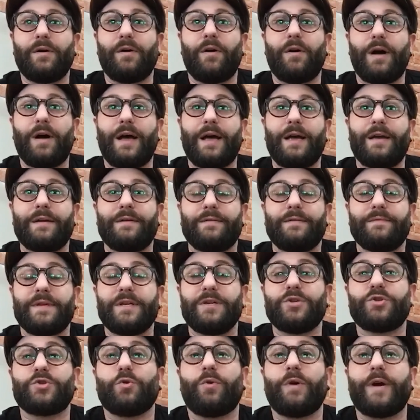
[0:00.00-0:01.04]
I
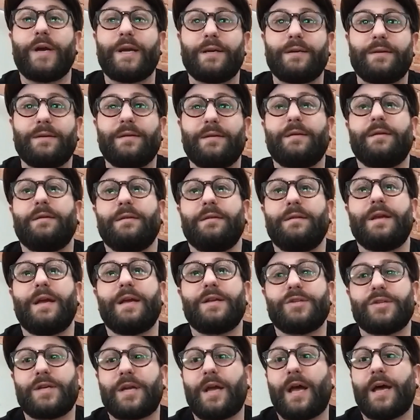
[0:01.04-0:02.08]
enjoyed the
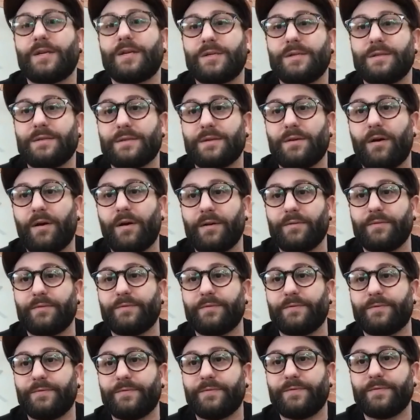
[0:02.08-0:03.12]
education side
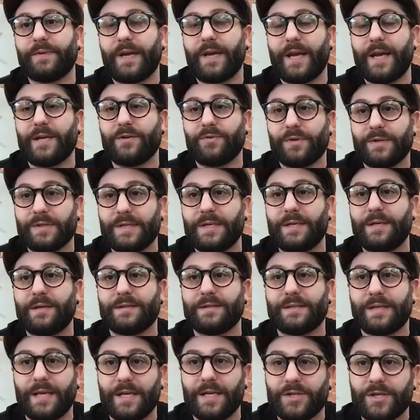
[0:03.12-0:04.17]
of hairdressing
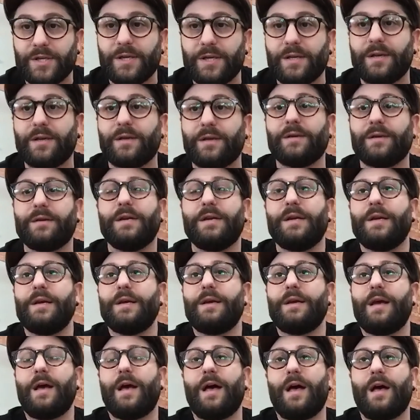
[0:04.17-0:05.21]
and teaching
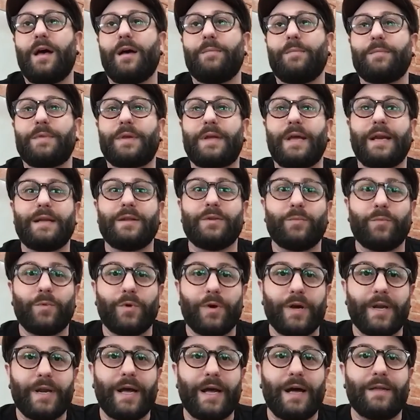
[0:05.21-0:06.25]
and getting the
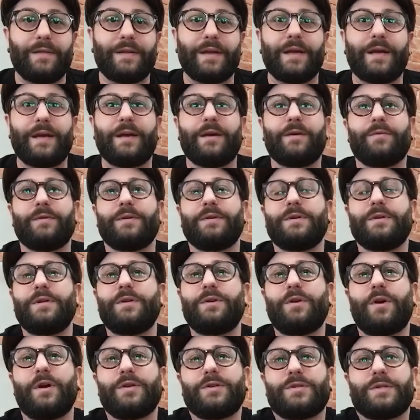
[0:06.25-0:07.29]
word out there. And
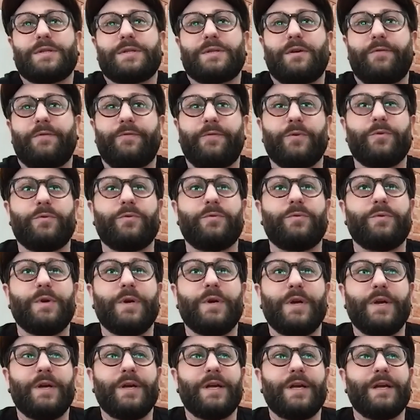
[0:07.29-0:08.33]
you know, just I
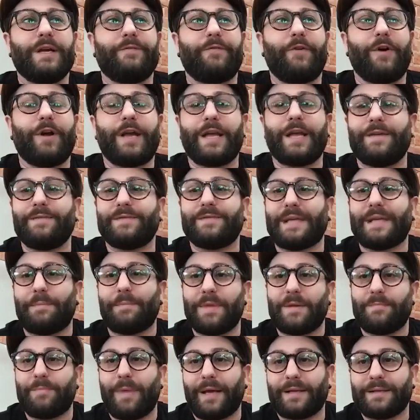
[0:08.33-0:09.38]
feel if I can give
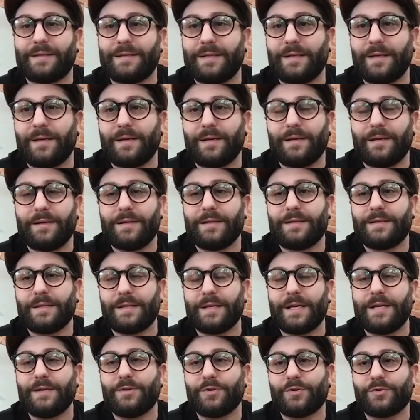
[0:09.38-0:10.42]
something back to
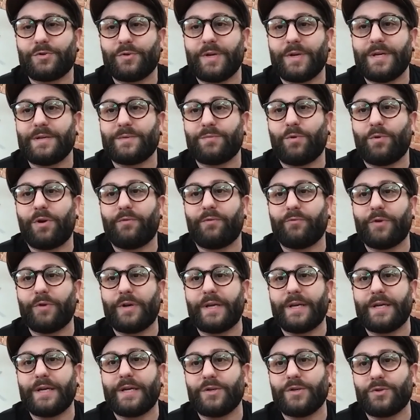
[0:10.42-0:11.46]
the industry is what I've
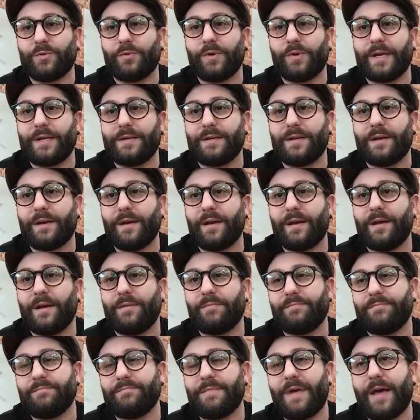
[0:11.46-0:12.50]
really enjoyed,
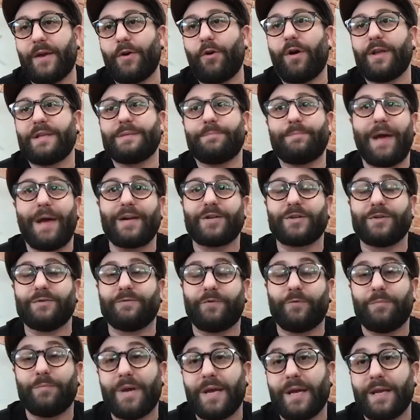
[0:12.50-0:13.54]
and it's a passion
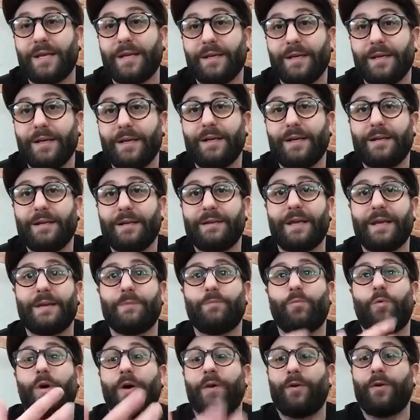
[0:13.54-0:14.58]
for me.
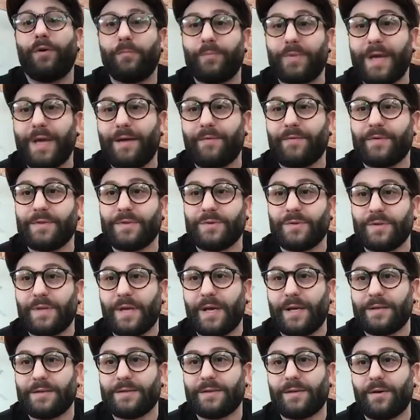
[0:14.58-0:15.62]
Then why not be able to do
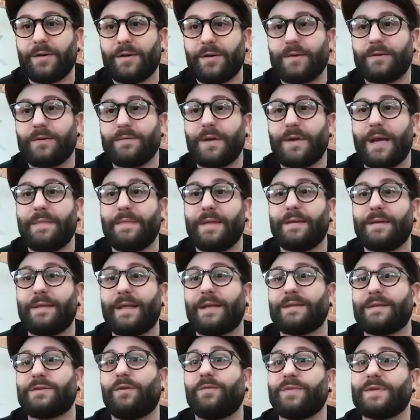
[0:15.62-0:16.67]
that? So, and then
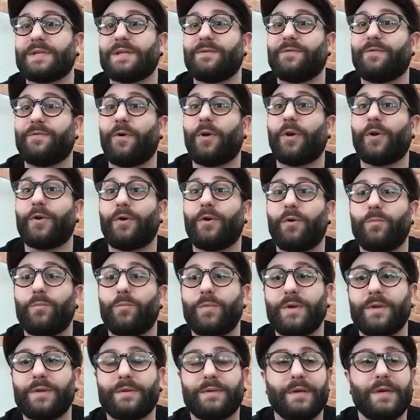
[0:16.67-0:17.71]
that's obviously followed on
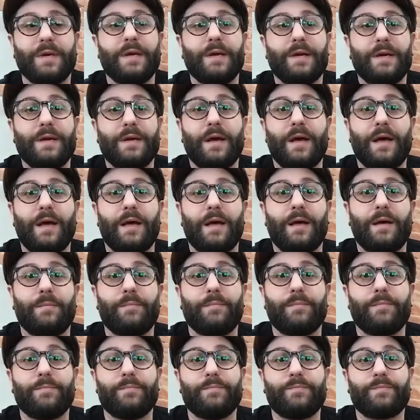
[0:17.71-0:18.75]

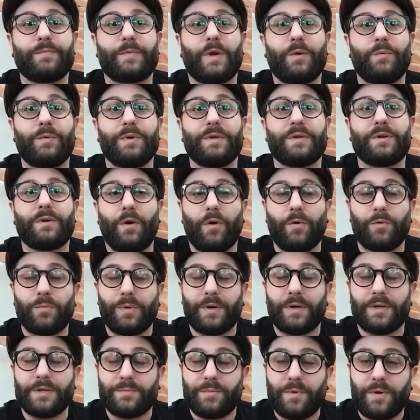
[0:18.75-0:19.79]
with
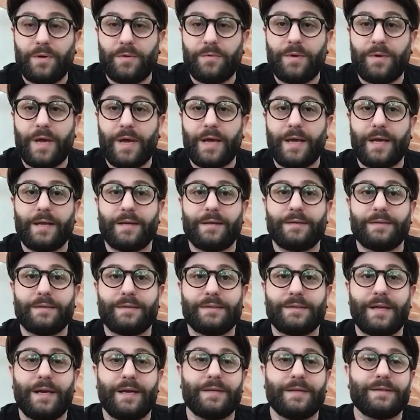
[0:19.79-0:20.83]
Goldwell as well, and
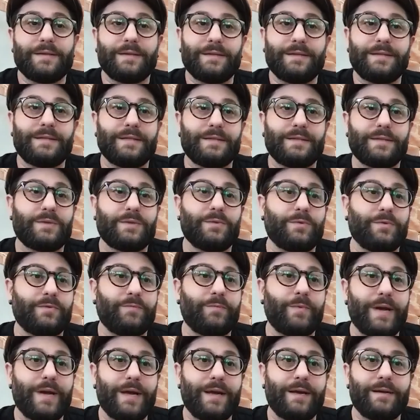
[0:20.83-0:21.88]
yeah, so this is sort
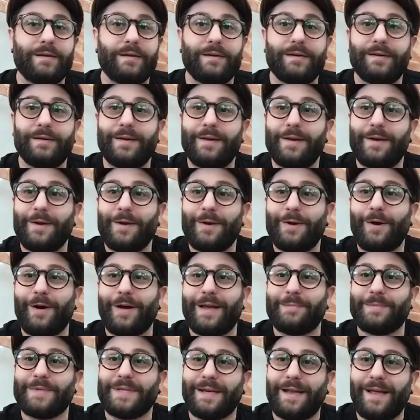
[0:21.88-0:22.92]
of where I
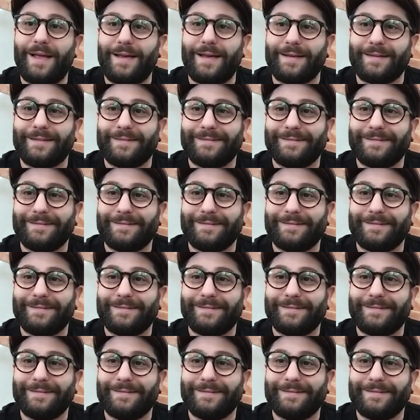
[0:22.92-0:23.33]
am today.